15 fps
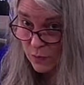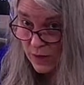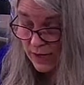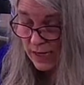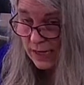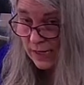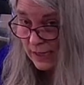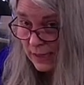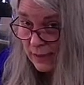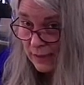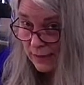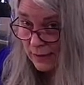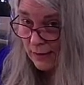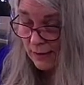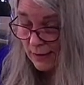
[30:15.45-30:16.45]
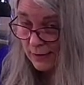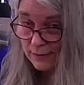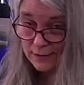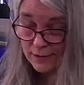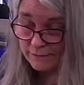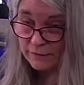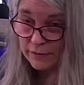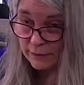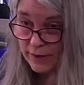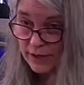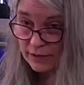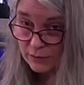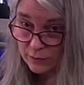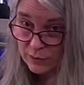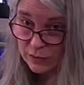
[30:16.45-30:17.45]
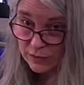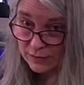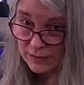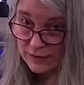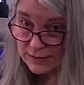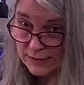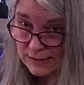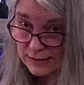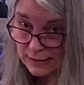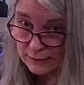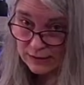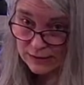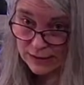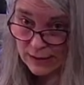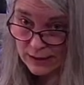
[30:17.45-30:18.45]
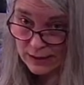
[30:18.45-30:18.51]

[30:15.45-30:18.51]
way on every pedal board that's going to be the